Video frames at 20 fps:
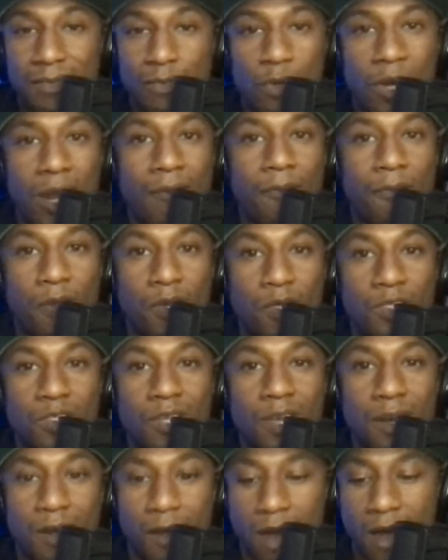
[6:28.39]
When I first
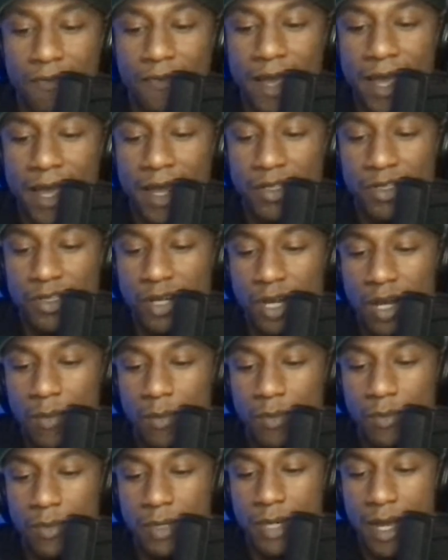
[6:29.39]
started off, I had a
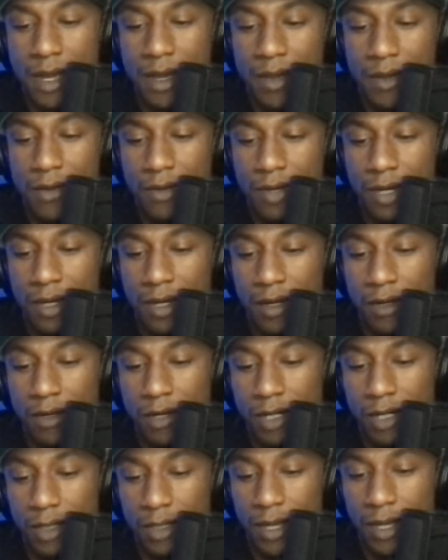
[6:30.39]
job down here
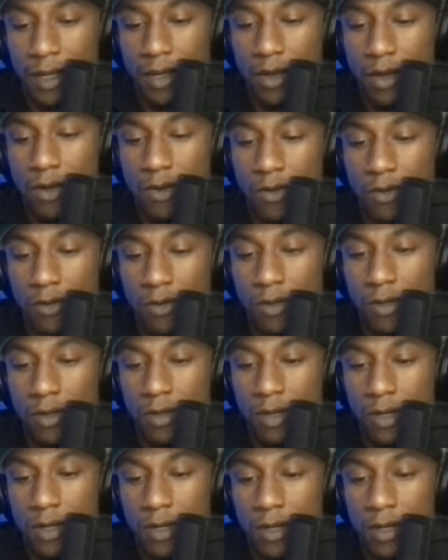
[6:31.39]
in like Hull
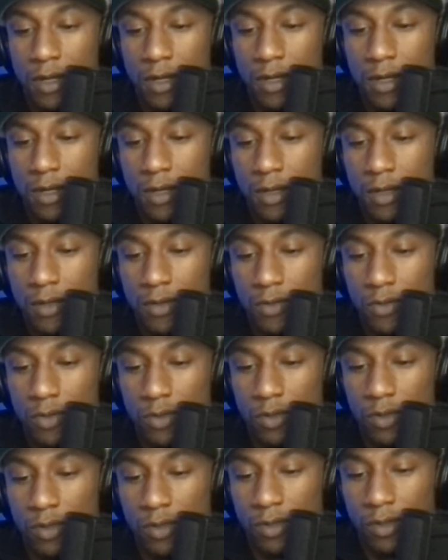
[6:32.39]

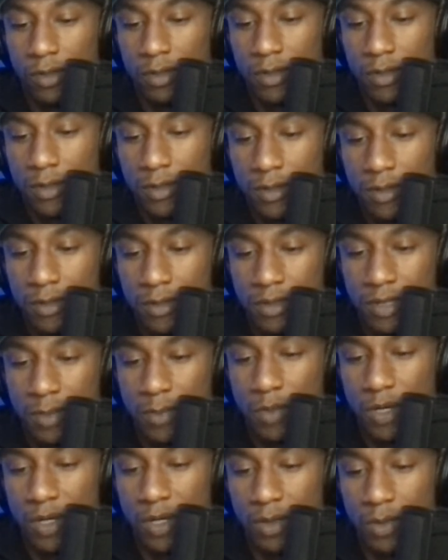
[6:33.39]
or
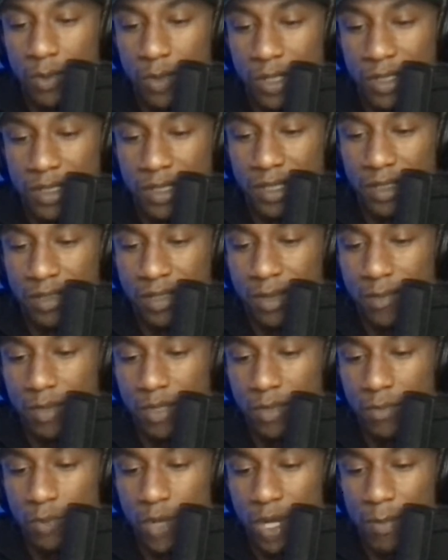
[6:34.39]
somewhere in Quincy or
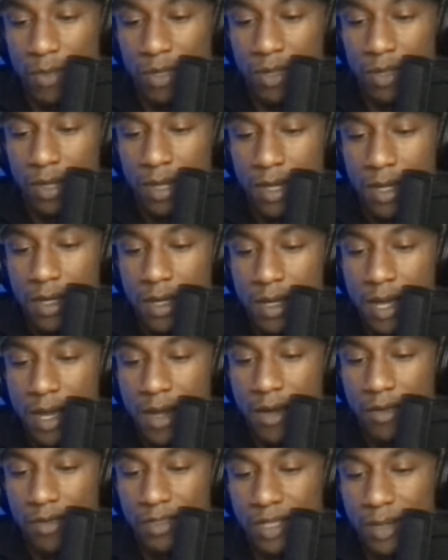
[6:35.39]
something, Weymouth. I
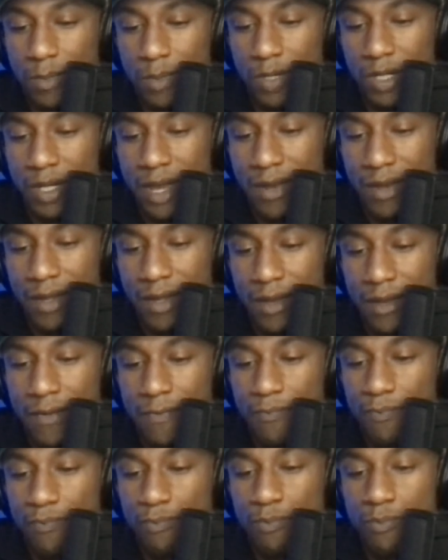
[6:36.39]
don't know, somewhere down there.
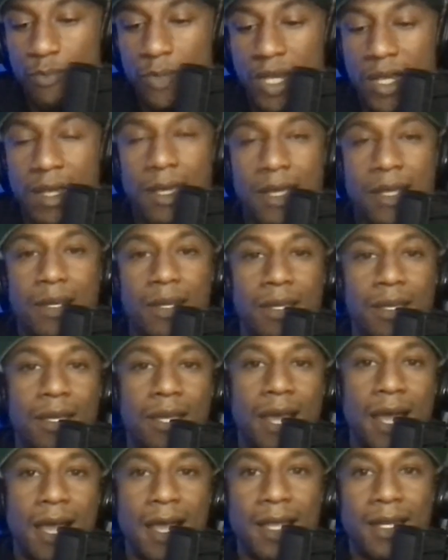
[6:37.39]
And
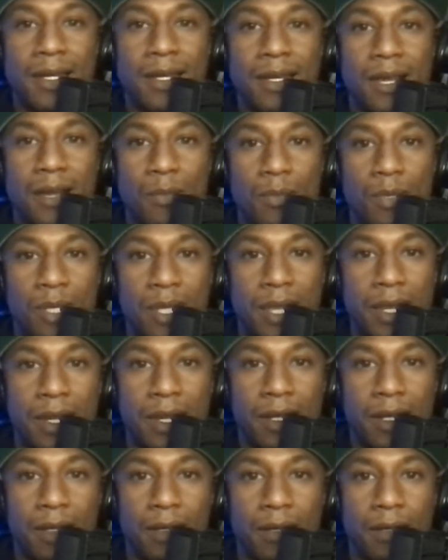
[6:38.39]
I ended up
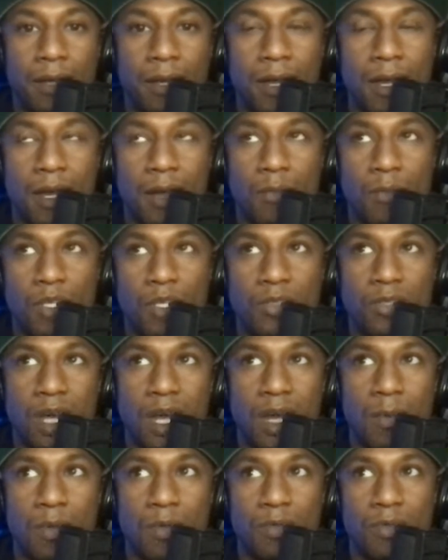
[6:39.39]
getting the
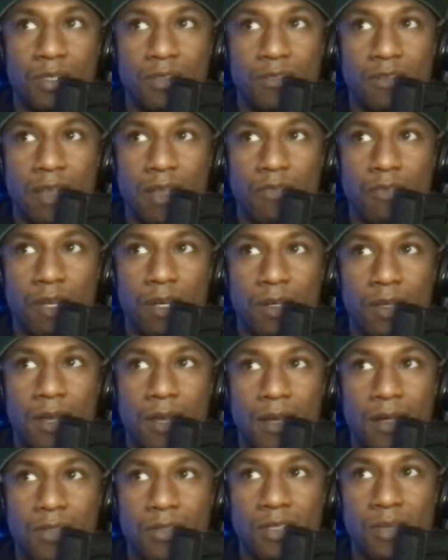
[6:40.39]
job. It was around 3
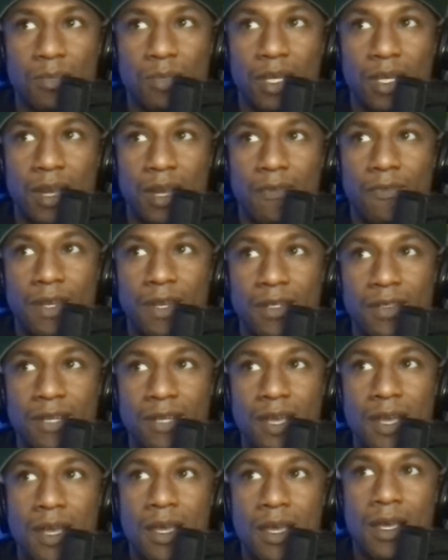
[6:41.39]
o'clock or something, and I finished.
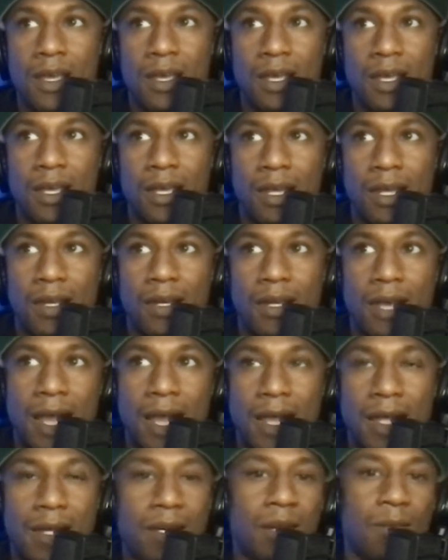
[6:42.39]
And
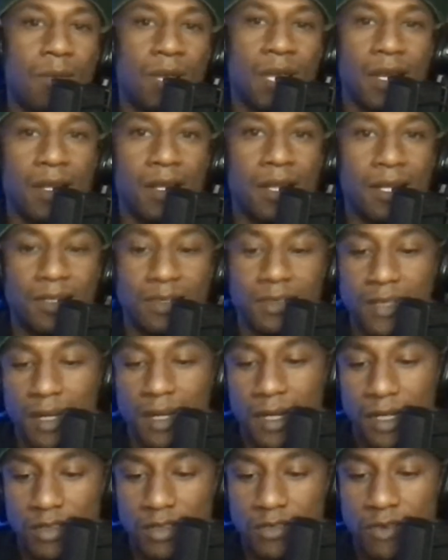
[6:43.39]
I ended up getting like
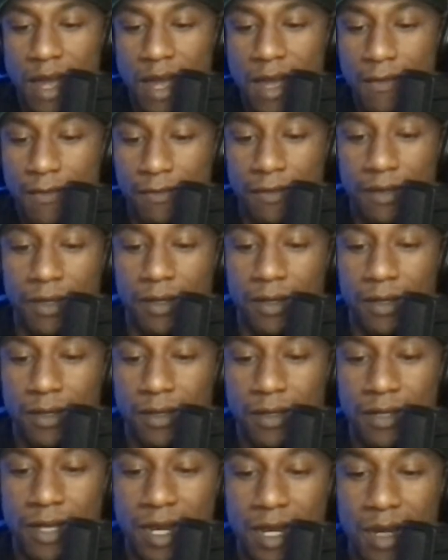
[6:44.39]
stuck in traffic
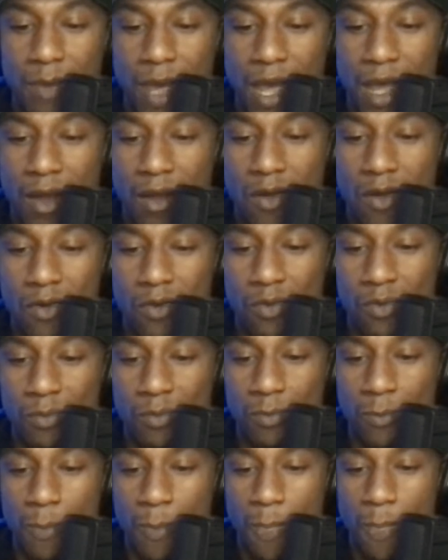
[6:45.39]
getting back home,
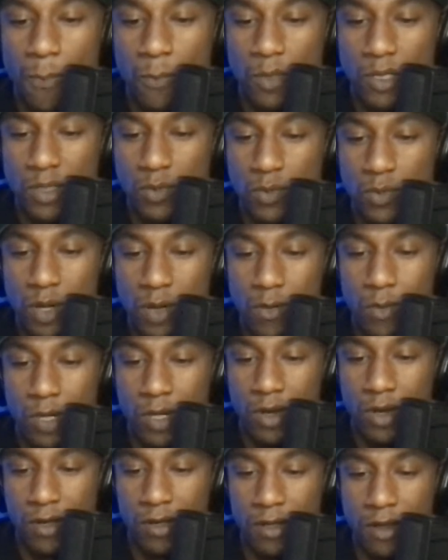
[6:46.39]
which is where we
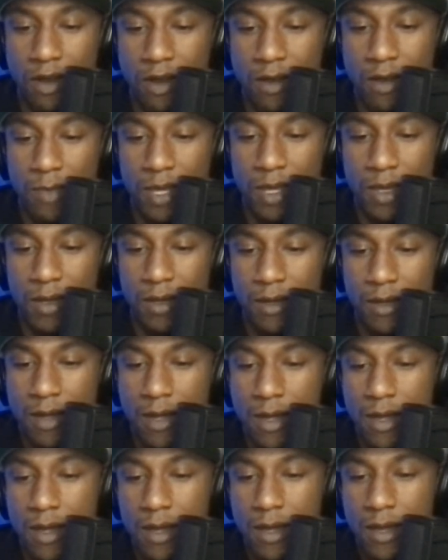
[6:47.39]
currently are up there,
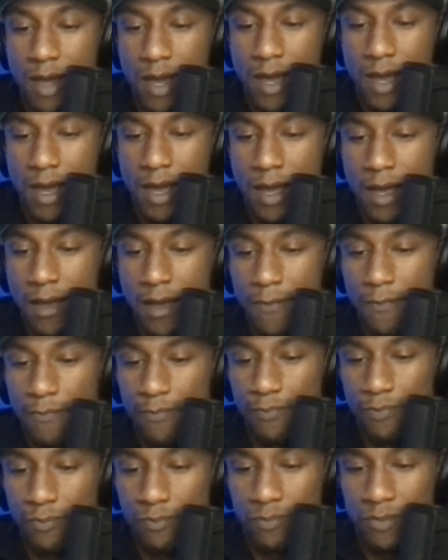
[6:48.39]

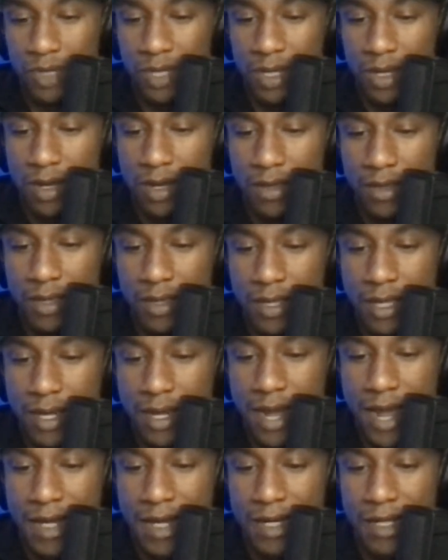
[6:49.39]
on the
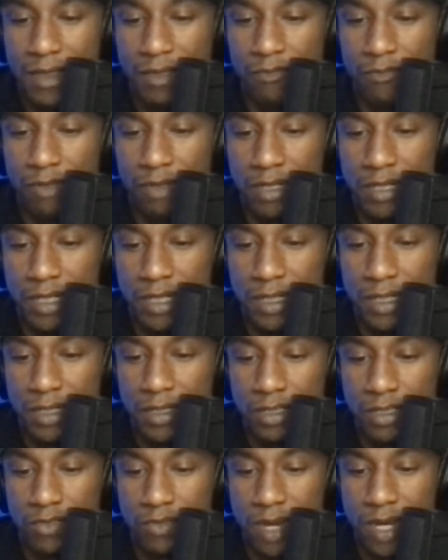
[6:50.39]
93
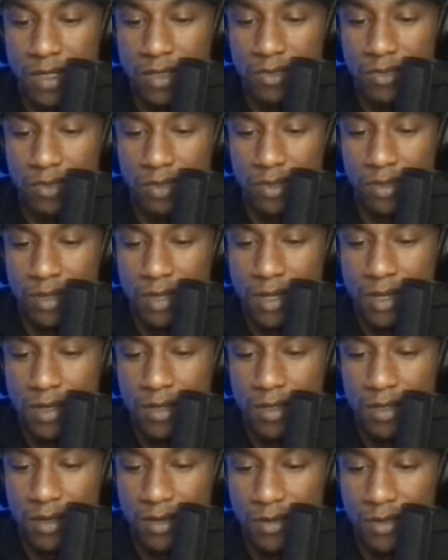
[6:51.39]
stretch, or,
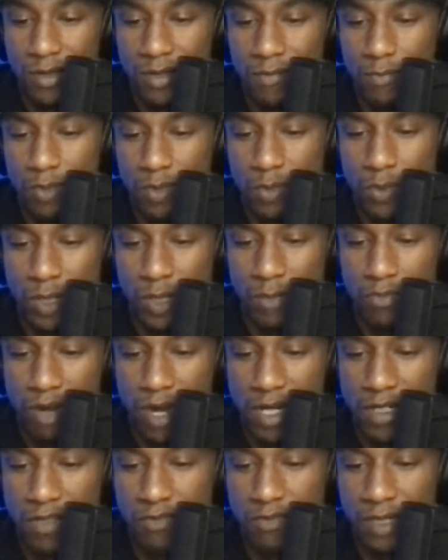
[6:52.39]
in between
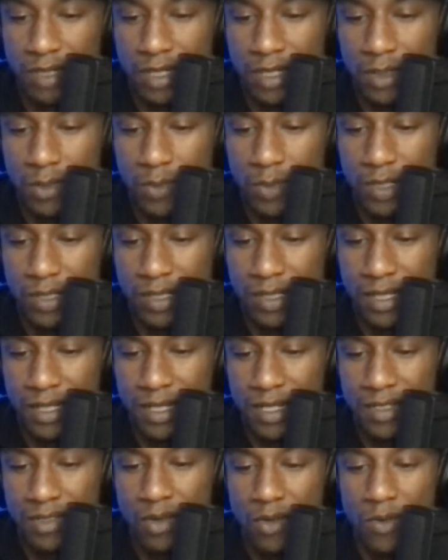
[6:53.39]
Braintree and Quincy,
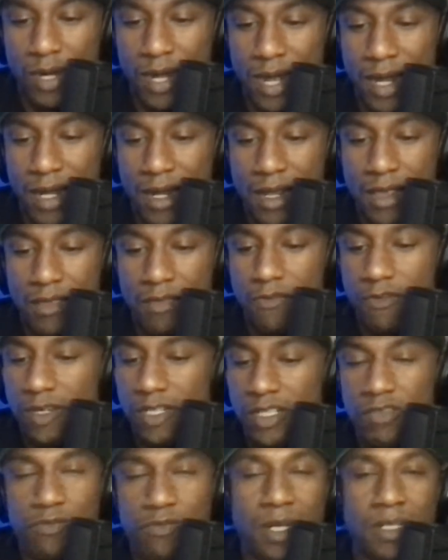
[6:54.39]
this whole 93
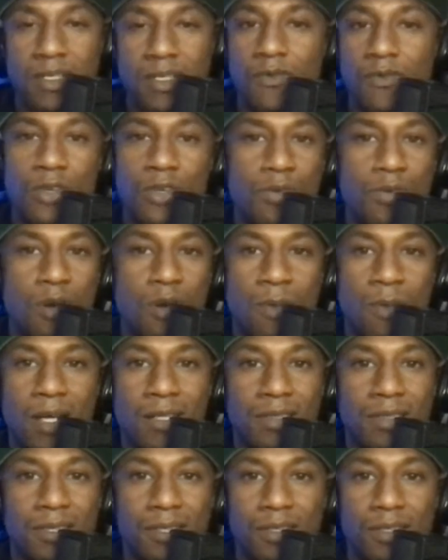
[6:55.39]
stretch. If you know
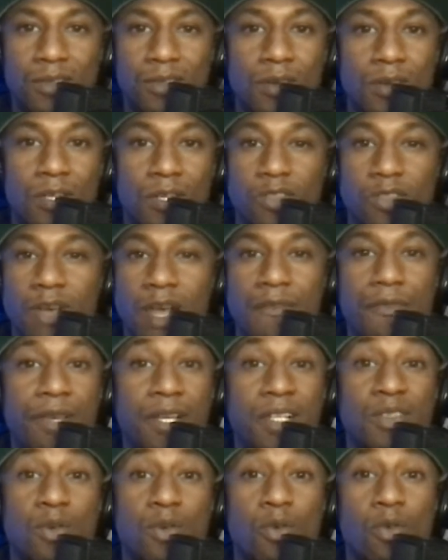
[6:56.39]
Boston, this traffic
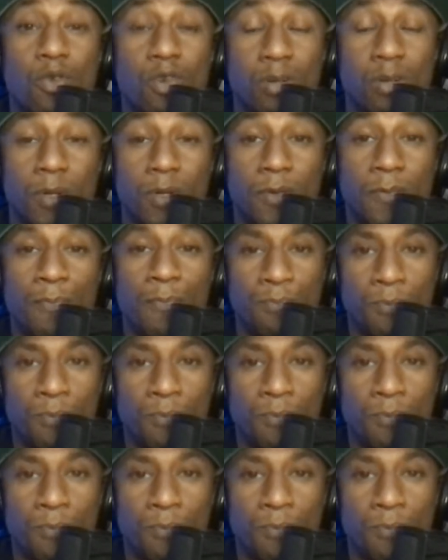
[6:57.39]
is horrible.